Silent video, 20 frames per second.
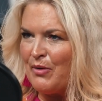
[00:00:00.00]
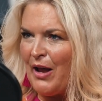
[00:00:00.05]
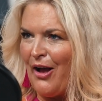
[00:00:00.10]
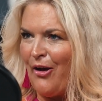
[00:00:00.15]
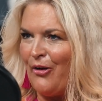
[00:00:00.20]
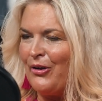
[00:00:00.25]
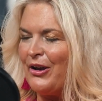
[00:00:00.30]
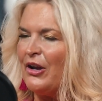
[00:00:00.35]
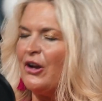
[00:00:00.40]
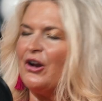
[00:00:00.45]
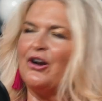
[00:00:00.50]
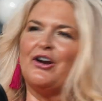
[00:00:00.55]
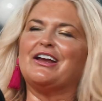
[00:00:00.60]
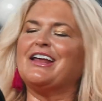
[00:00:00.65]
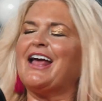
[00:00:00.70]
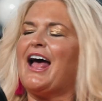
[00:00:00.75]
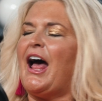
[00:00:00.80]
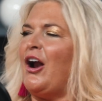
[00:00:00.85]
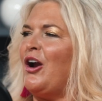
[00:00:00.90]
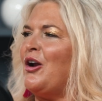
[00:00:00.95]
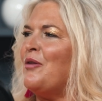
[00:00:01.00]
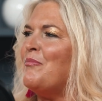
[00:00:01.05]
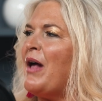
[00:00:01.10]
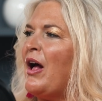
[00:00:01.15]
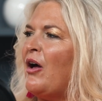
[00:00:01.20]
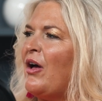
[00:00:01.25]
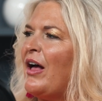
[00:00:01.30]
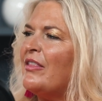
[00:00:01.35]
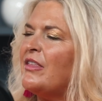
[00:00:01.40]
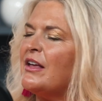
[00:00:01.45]
about it, or
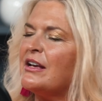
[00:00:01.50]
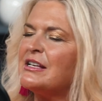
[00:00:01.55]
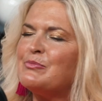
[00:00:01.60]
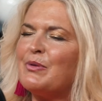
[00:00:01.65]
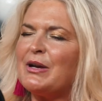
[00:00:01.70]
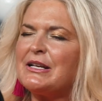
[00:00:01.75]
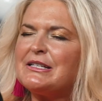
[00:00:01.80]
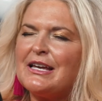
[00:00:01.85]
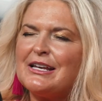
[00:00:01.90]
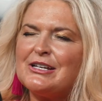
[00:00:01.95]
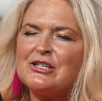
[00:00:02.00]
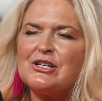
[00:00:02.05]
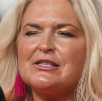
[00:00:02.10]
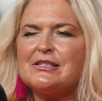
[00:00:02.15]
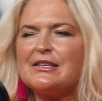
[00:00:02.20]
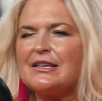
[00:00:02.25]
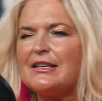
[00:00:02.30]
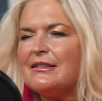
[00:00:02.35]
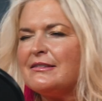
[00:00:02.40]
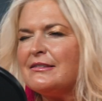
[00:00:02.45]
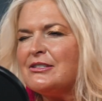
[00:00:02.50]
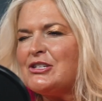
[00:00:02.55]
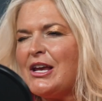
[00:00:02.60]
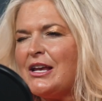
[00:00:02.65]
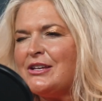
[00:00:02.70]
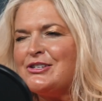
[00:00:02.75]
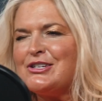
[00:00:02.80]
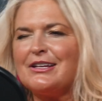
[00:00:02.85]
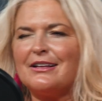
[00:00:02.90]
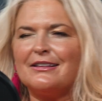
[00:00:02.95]
about how the expectations
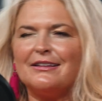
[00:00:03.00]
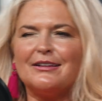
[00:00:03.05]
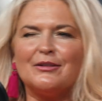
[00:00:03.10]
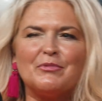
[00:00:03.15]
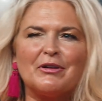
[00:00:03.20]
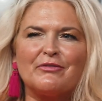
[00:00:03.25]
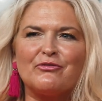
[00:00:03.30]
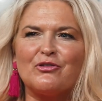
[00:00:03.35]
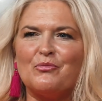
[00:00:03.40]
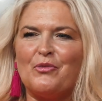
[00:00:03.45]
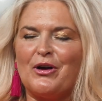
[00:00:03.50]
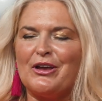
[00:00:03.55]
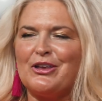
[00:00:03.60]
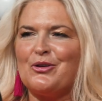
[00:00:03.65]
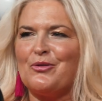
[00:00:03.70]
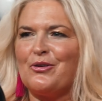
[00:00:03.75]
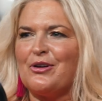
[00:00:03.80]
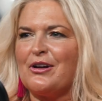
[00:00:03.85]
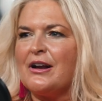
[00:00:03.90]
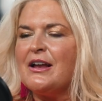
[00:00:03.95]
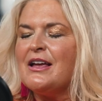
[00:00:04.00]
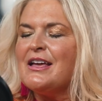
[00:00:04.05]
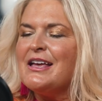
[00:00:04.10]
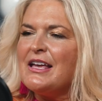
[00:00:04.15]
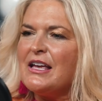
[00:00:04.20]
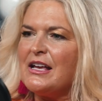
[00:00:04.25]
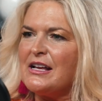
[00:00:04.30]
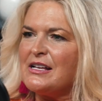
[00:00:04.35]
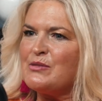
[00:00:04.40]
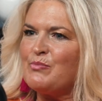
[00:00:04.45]
changing a little bit from what you were
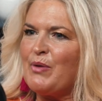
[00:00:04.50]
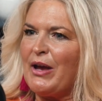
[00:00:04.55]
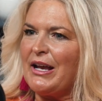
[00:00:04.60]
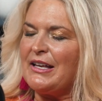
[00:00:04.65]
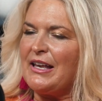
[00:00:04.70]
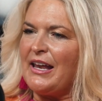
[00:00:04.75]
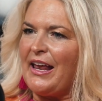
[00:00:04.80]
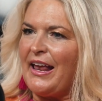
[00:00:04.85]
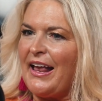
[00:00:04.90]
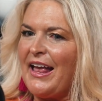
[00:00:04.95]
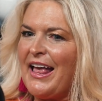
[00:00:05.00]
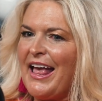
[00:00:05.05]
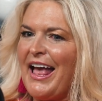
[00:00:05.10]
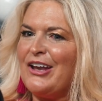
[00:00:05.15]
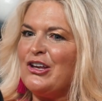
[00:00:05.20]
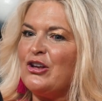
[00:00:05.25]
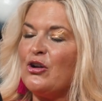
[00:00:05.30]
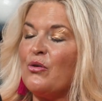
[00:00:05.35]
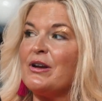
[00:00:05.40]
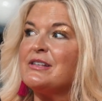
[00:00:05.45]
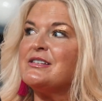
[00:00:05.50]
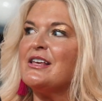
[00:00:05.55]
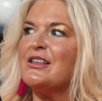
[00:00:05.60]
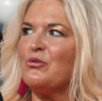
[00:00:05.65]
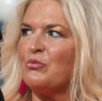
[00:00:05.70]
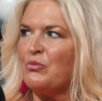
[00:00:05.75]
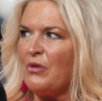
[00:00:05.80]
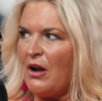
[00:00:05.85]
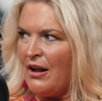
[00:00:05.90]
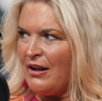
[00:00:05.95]
expecting, and you don't want to say
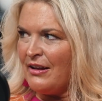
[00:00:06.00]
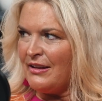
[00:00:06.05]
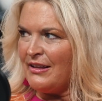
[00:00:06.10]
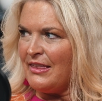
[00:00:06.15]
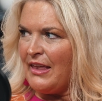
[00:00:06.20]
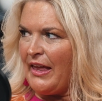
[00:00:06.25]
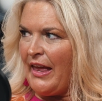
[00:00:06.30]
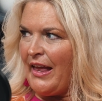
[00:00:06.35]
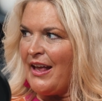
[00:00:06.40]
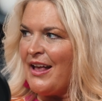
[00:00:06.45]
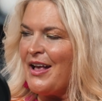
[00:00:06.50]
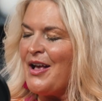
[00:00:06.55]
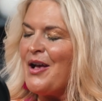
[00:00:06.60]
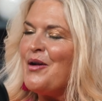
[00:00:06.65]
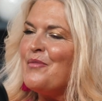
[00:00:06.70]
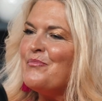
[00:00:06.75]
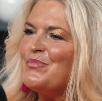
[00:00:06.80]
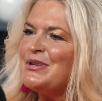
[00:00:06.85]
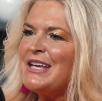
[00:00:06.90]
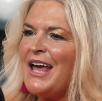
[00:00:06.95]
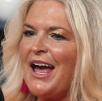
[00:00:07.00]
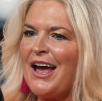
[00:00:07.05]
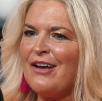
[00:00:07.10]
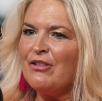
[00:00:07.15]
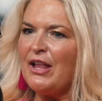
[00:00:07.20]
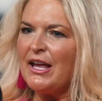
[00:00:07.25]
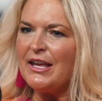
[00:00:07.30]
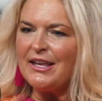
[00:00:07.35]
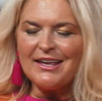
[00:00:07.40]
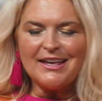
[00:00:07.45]
the wrong thing. But to
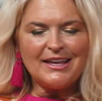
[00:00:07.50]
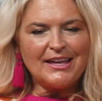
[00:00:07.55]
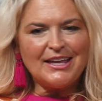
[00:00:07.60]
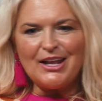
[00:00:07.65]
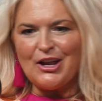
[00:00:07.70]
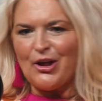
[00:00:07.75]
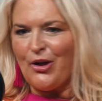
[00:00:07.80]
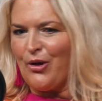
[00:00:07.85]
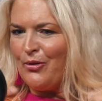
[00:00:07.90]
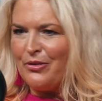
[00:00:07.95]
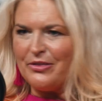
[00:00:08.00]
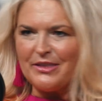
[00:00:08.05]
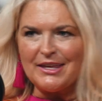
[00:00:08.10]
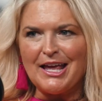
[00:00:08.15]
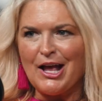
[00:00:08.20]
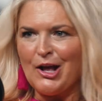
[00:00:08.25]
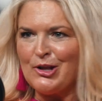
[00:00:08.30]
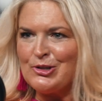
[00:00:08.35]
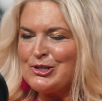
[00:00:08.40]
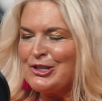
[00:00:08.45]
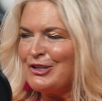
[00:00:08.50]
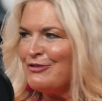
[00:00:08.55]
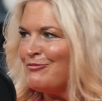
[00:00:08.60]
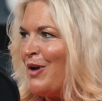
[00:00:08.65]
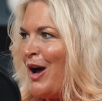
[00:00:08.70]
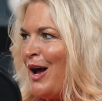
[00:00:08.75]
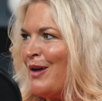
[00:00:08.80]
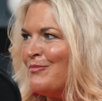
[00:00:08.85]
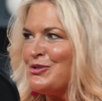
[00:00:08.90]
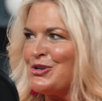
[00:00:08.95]
have the Council of
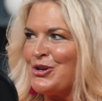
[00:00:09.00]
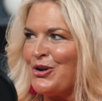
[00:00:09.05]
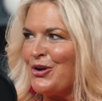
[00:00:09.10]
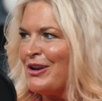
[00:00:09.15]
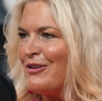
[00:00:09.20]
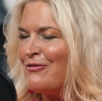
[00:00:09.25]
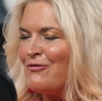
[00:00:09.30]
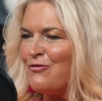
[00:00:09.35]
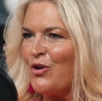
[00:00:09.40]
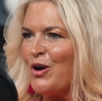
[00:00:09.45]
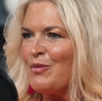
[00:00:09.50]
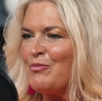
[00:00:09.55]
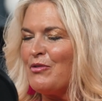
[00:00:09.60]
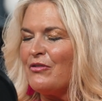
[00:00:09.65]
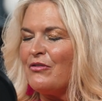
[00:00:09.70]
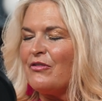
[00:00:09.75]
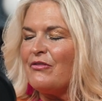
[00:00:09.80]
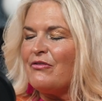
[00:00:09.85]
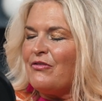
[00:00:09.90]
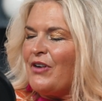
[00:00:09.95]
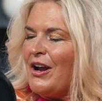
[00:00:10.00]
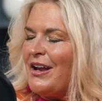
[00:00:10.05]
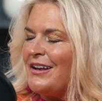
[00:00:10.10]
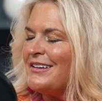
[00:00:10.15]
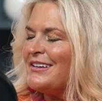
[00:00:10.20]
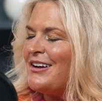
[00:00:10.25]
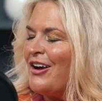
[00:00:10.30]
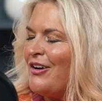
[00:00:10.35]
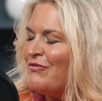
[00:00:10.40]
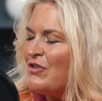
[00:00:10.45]
Moms or your informal
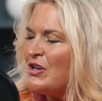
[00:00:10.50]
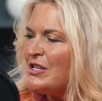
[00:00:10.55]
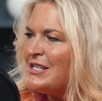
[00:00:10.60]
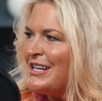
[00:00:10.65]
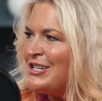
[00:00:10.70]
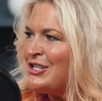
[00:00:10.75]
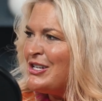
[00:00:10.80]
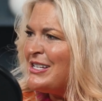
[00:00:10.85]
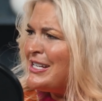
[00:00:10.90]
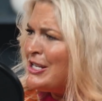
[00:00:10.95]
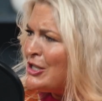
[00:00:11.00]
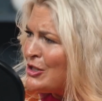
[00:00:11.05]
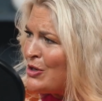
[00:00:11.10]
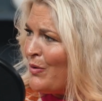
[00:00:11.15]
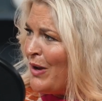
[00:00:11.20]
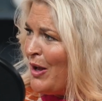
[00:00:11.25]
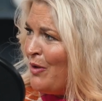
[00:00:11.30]
friend conversations, it's so